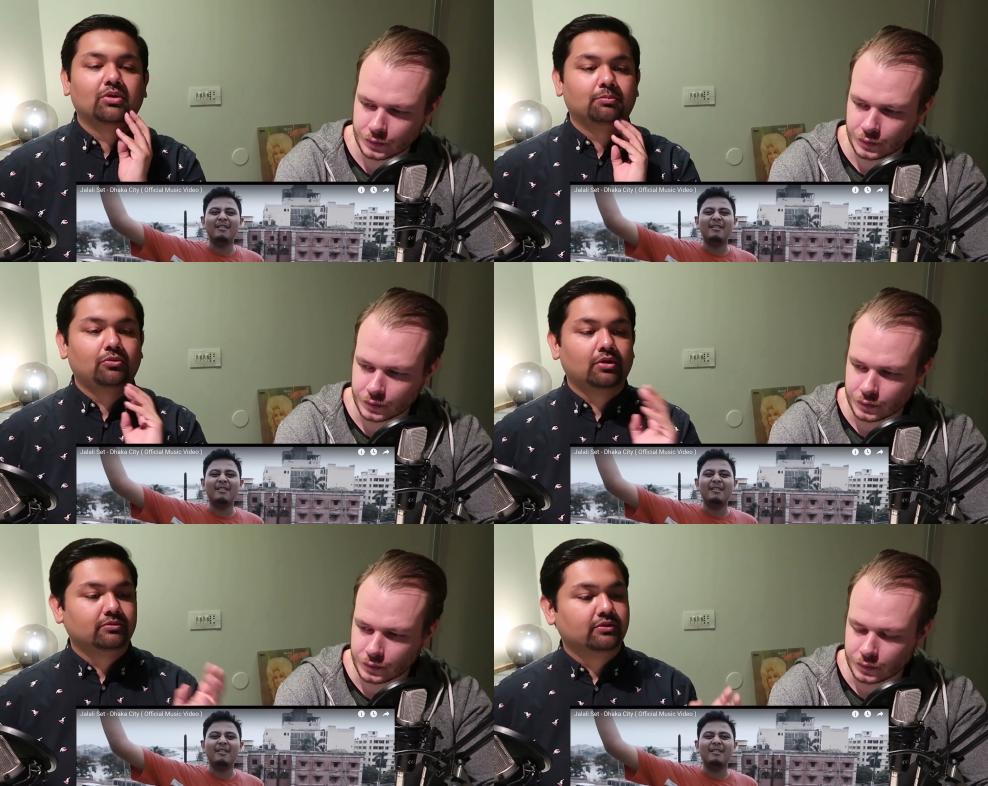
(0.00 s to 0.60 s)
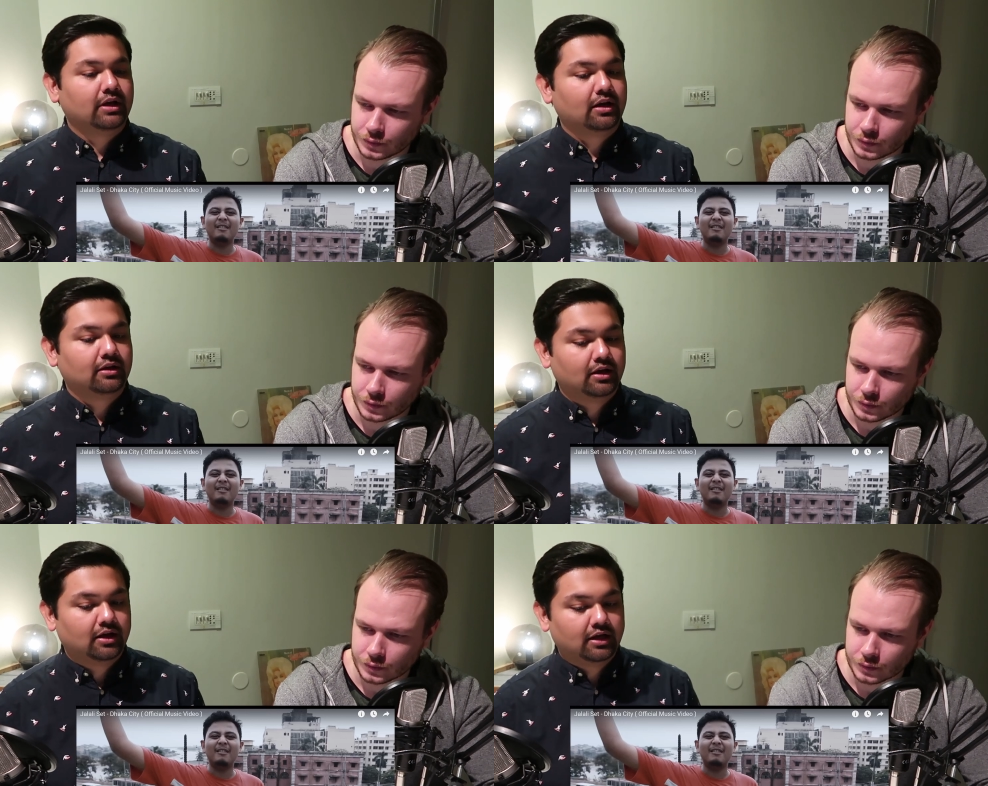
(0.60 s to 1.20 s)
Speaker 1: want to pull up to
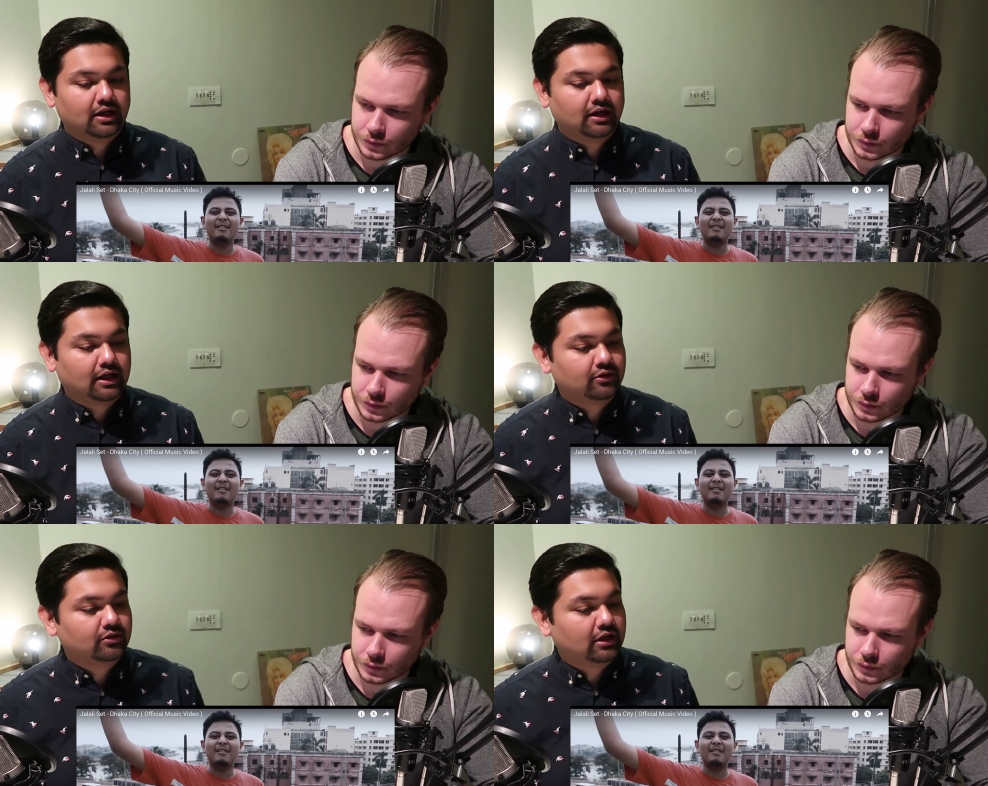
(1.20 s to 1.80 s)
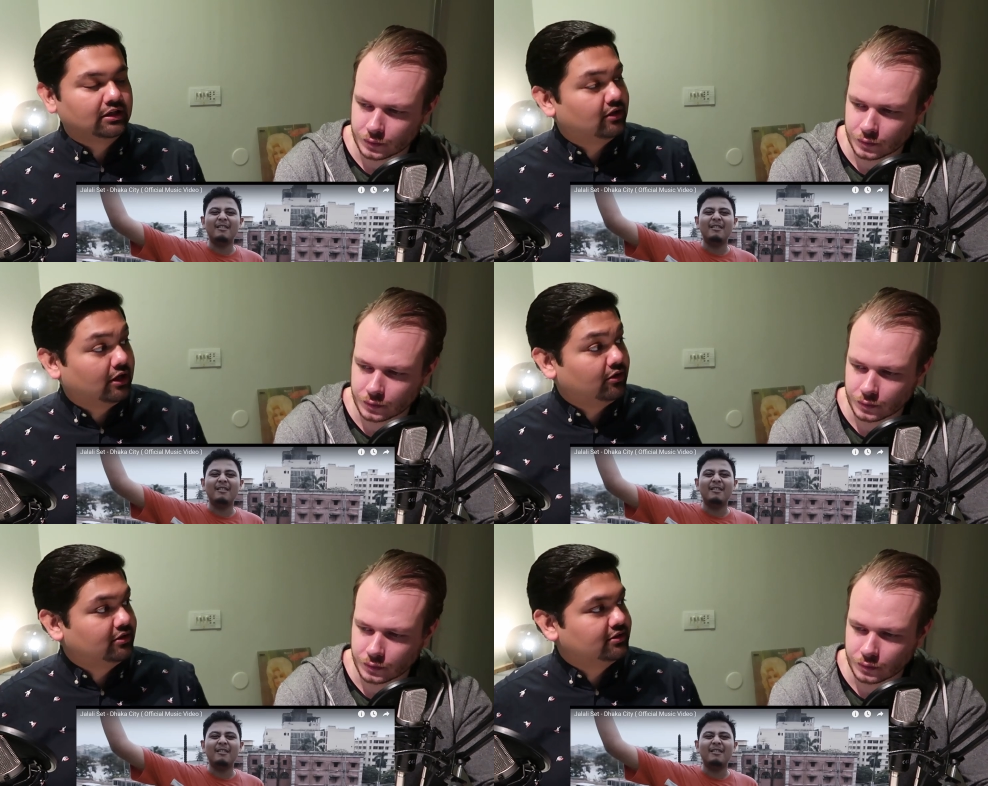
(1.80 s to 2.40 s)
Dhaka, and I don't
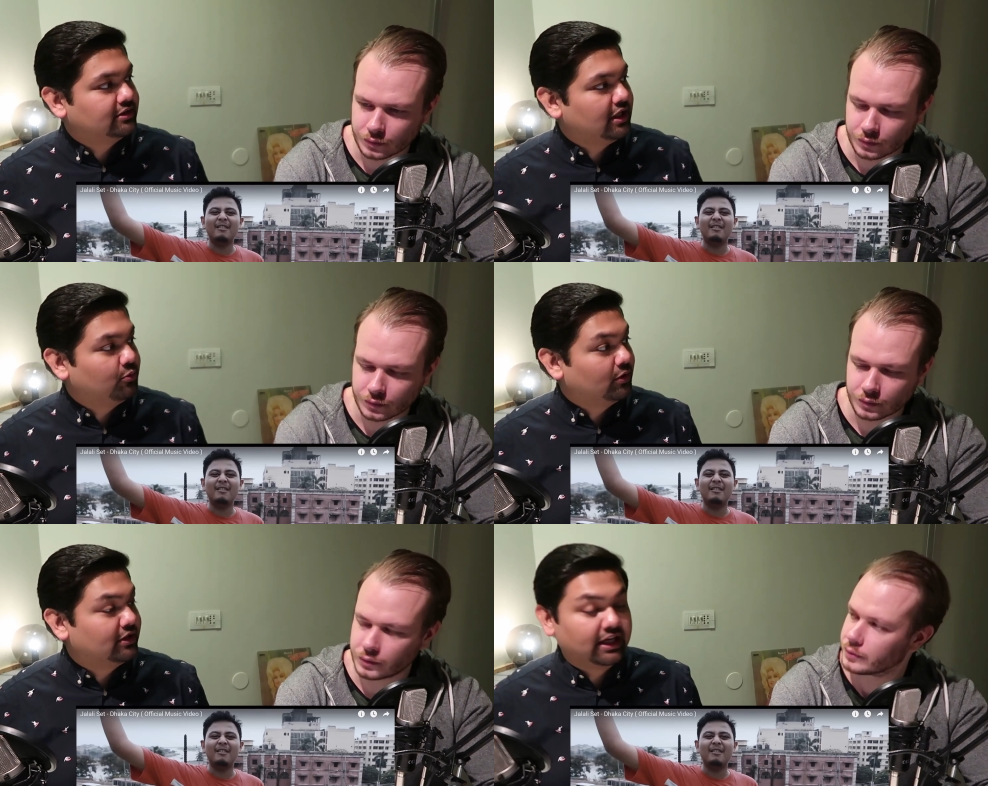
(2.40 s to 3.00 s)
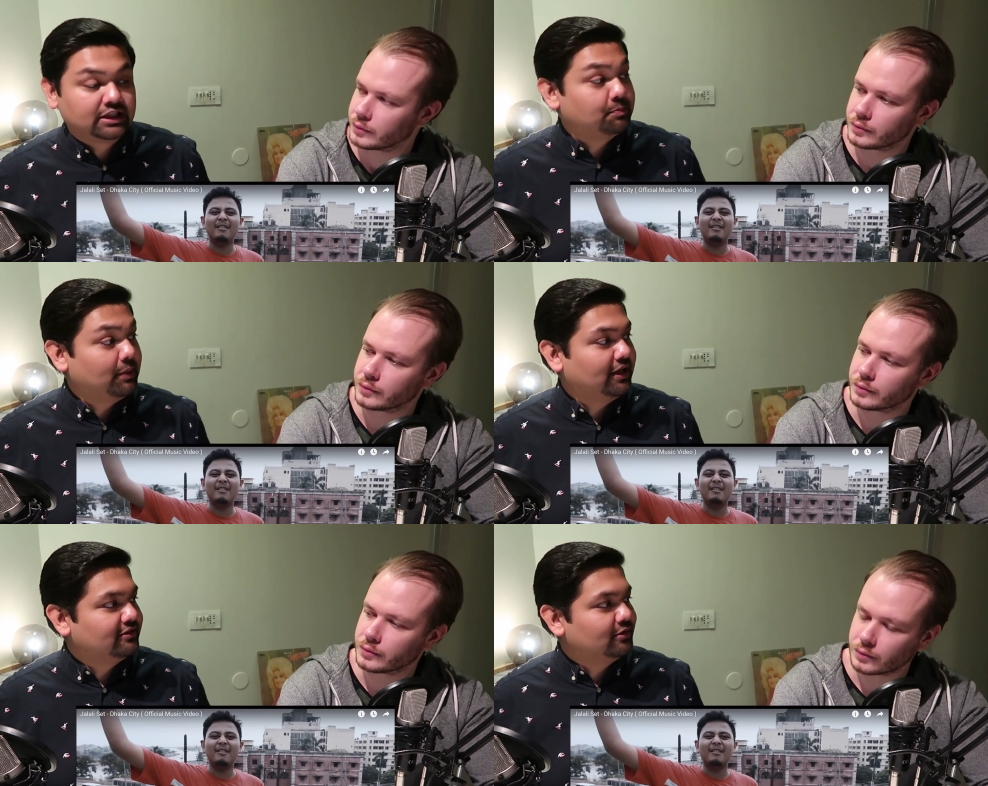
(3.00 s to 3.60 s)
understand what they
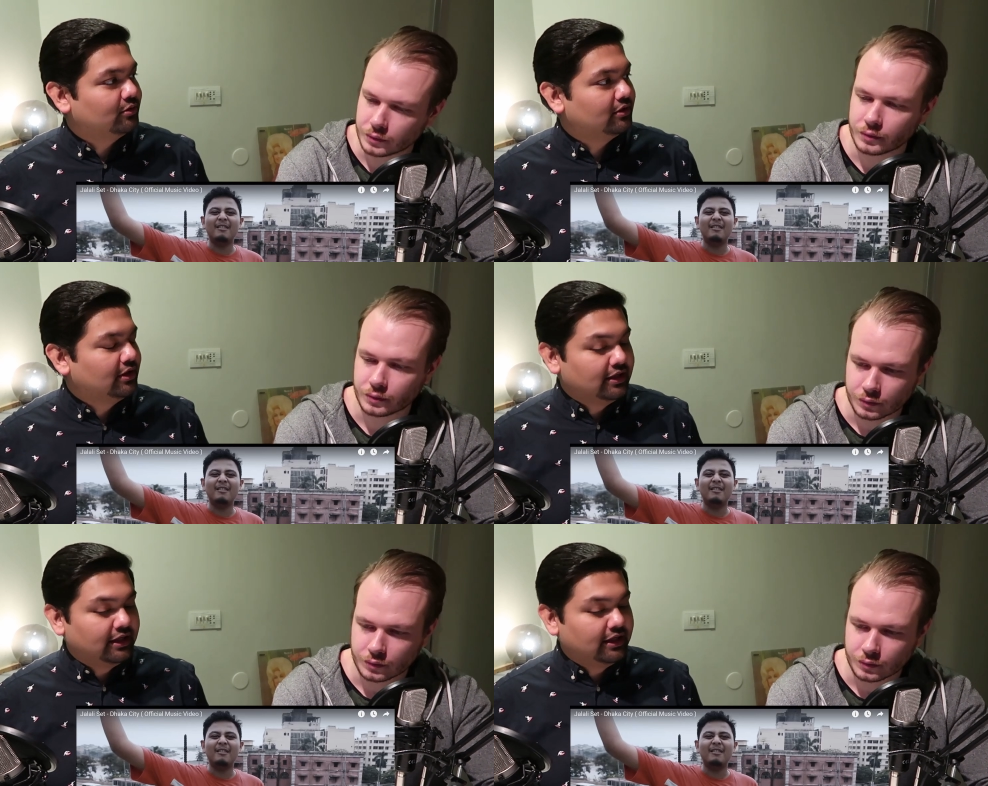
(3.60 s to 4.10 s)
expect, you know.